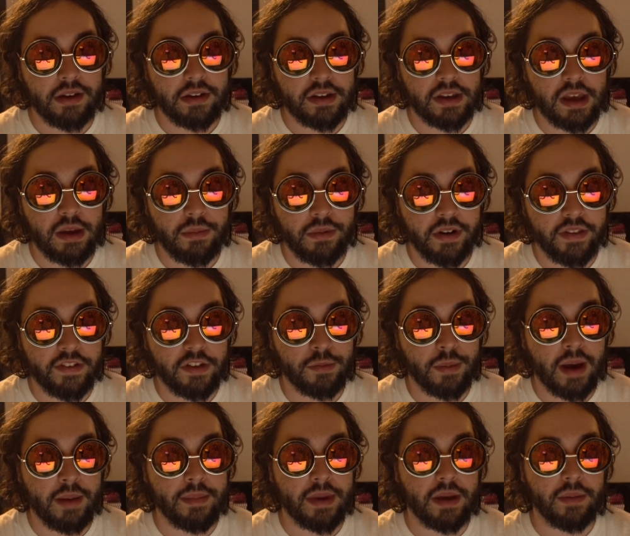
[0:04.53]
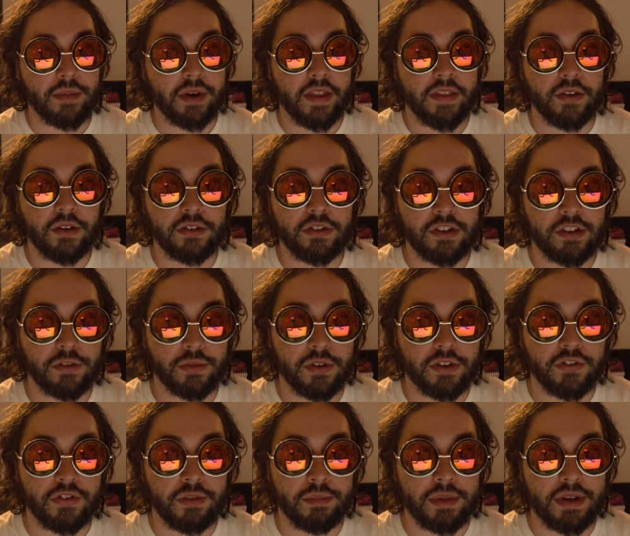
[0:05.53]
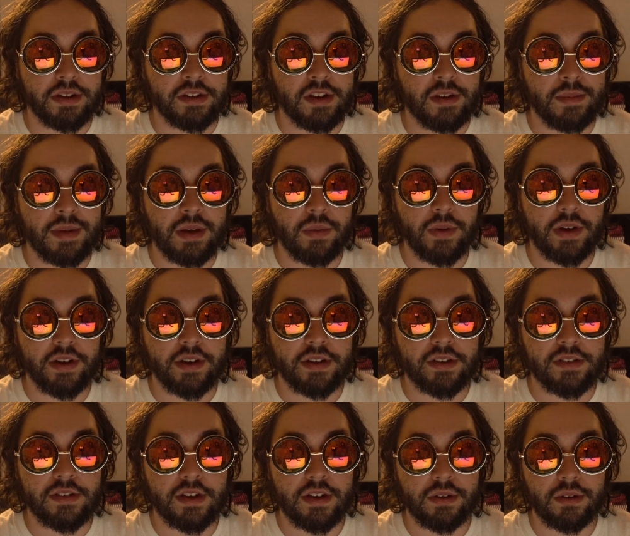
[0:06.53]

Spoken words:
You can get one of these by being one of those. This one's from BTB Wilkinson,